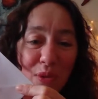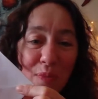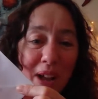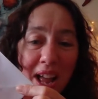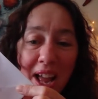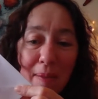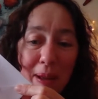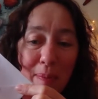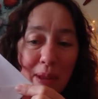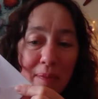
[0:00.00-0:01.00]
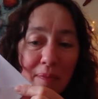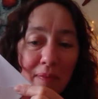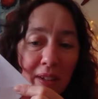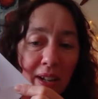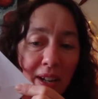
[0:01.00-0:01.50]
warmer air maybe.
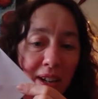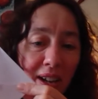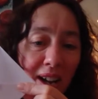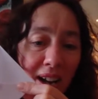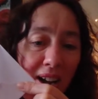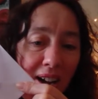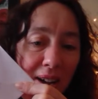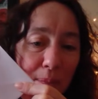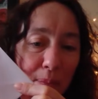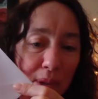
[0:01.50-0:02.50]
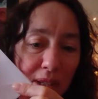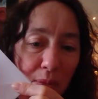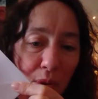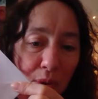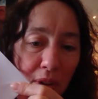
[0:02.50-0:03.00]
Uh,
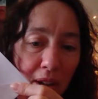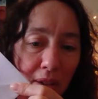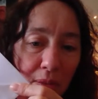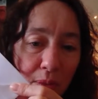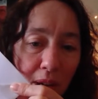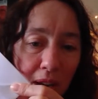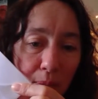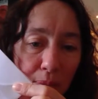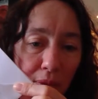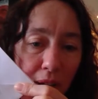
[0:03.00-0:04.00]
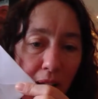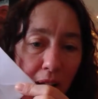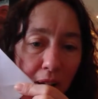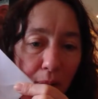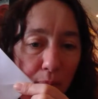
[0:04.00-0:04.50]
bottom corner, we're going to bring it
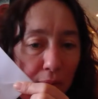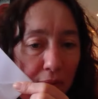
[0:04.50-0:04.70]
up